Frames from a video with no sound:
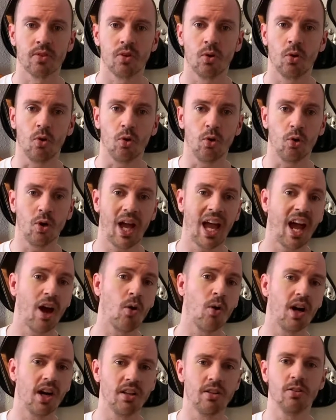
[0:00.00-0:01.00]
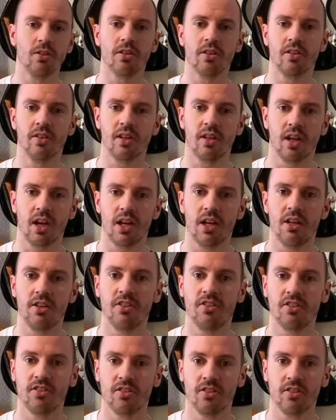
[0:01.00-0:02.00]
or how I look at the
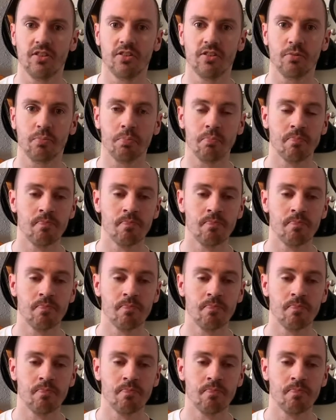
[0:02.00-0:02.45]
CAGED system.